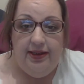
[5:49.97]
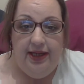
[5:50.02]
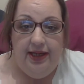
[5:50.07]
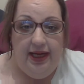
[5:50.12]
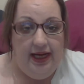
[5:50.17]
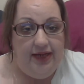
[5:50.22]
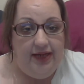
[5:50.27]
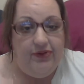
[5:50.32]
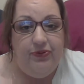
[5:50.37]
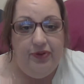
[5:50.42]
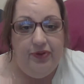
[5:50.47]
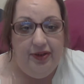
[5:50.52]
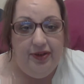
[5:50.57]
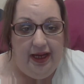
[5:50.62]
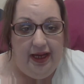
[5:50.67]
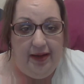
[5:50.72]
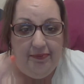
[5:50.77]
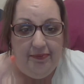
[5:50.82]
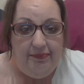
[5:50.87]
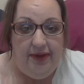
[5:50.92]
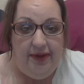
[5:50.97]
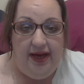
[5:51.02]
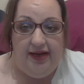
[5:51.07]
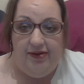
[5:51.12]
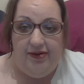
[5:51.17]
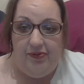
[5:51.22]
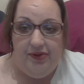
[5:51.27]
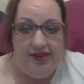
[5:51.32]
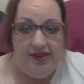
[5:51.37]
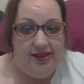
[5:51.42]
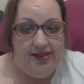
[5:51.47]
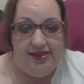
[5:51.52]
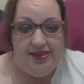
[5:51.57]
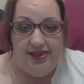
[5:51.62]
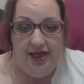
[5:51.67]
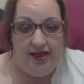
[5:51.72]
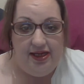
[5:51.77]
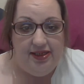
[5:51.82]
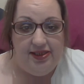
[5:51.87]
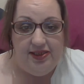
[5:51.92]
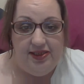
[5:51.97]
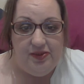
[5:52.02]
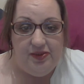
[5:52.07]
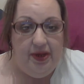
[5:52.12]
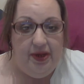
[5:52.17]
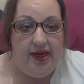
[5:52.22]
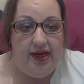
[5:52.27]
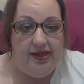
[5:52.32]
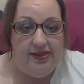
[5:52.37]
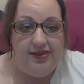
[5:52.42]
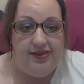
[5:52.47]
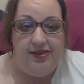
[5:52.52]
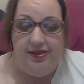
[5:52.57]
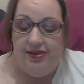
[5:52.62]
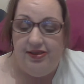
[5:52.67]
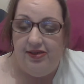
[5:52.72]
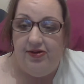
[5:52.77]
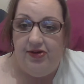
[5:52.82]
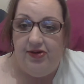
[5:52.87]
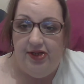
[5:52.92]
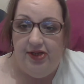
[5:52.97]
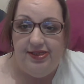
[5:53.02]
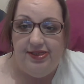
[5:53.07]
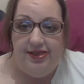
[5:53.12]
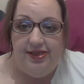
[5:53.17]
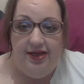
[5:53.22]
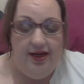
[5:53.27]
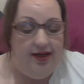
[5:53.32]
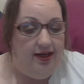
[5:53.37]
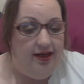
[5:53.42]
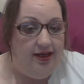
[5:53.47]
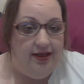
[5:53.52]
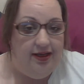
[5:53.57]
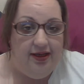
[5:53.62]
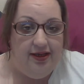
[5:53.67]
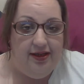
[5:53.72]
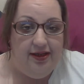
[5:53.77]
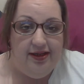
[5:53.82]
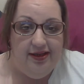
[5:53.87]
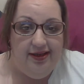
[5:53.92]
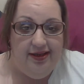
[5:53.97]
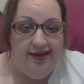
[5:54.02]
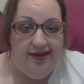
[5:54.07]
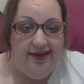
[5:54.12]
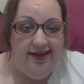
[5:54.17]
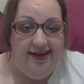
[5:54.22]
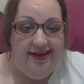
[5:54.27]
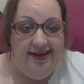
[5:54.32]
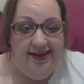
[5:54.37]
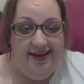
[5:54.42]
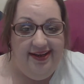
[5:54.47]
I know, I'm back with the sexy specs. It's good, isn't it? Like, I